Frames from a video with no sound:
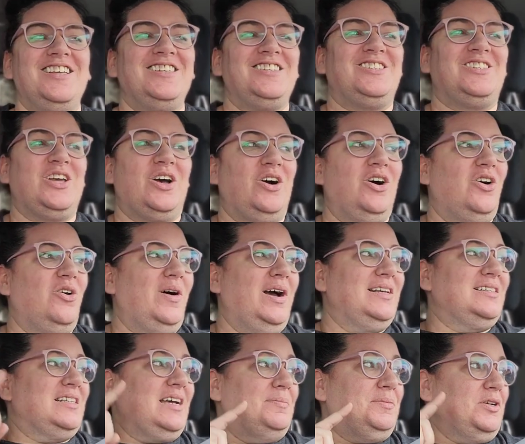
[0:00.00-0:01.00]
so
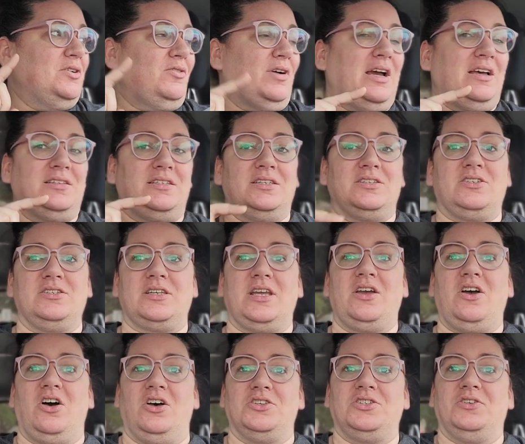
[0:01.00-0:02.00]
I stopped at Rouse's because
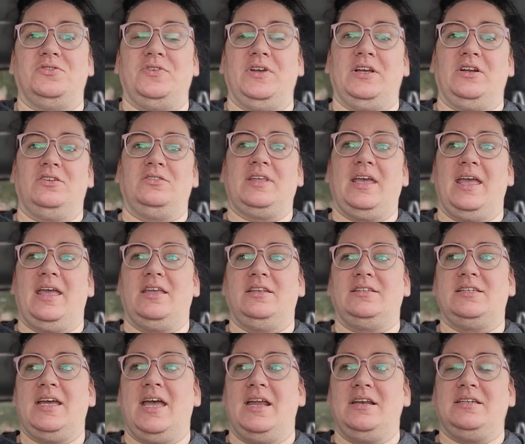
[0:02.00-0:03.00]
I also figured they
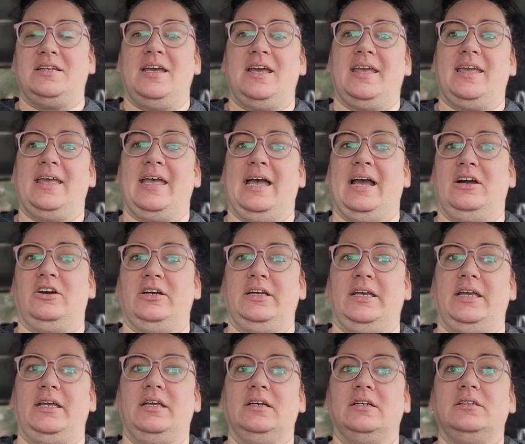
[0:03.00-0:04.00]
tend to
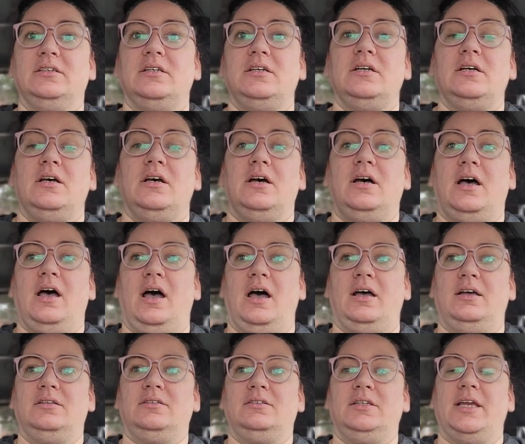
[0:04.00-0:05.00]
carry
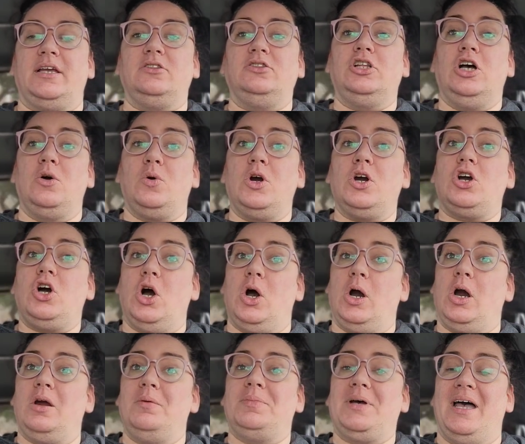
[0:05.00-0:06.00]
uh, like lower
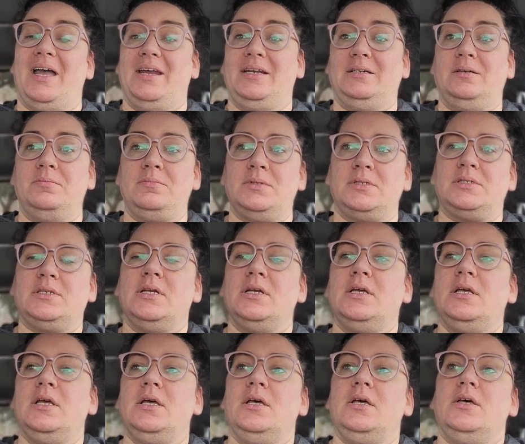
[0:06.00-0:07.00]
carb items.
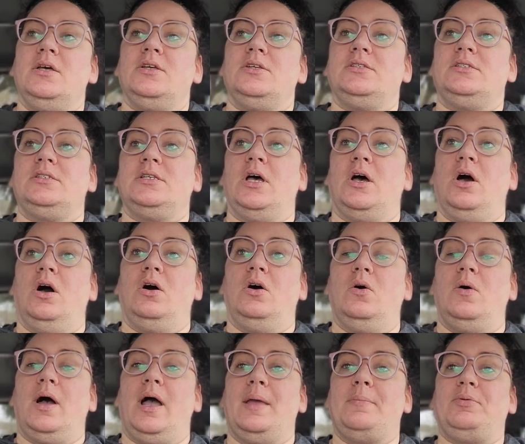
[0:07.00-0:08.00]

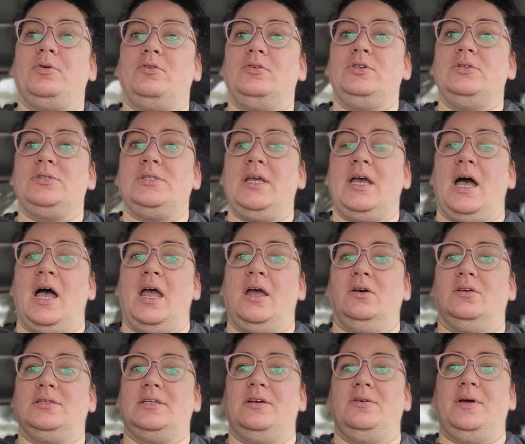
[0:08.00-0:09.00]
So I perused the
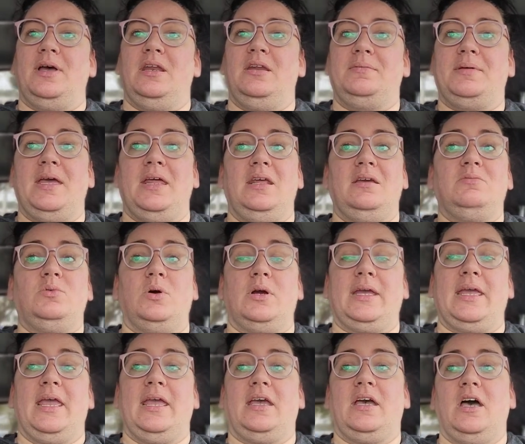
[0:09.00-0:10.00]
aisles. I wound up getting more
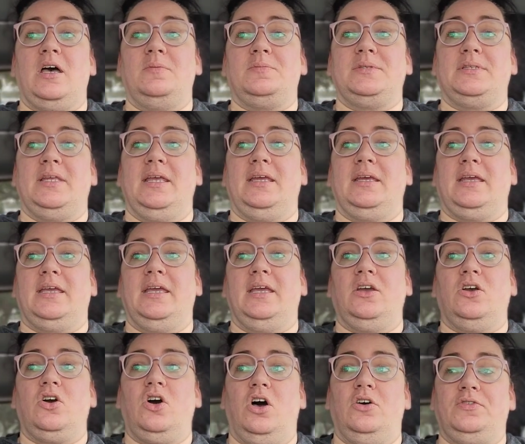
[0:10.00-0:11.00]
K-Cups and
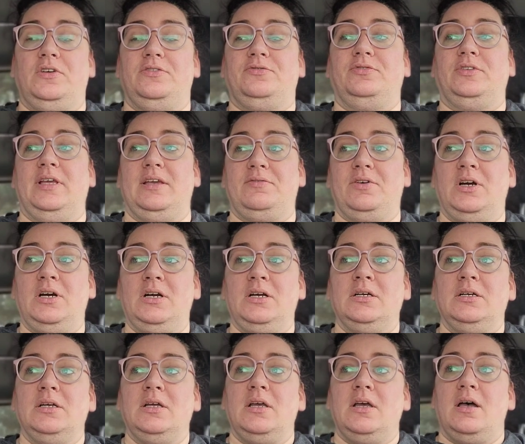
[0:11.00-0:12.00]
King Coffee flavor.
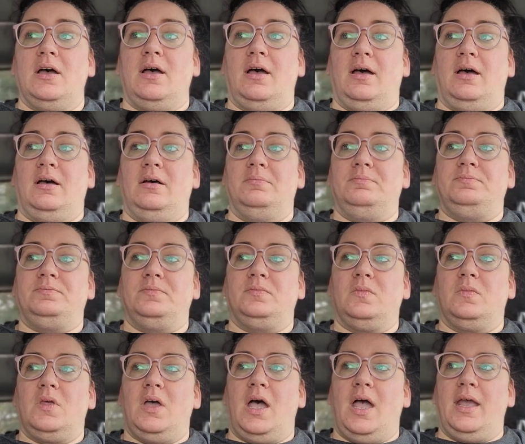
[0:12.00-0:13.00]

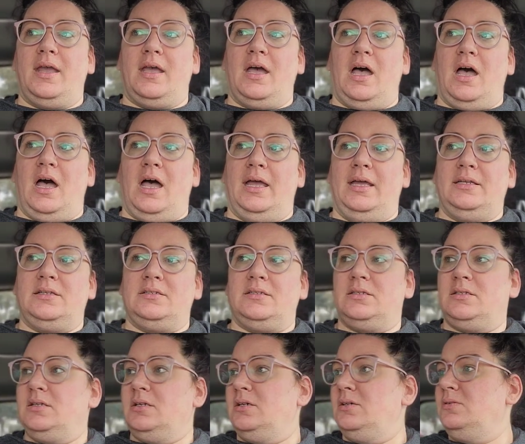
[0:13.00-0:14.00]
Um, I got,
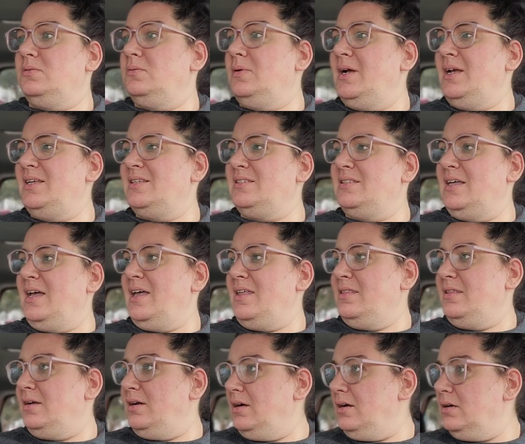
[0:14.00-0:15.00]
why is
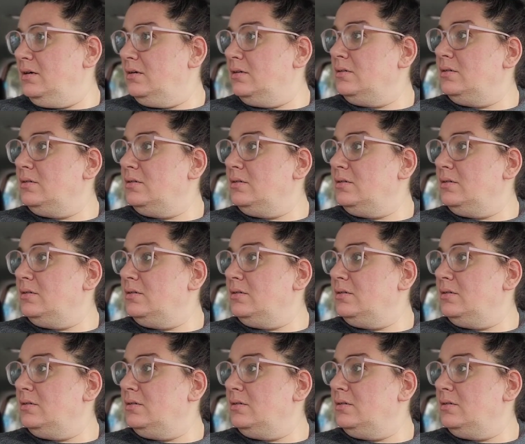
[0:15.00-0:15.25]
that there?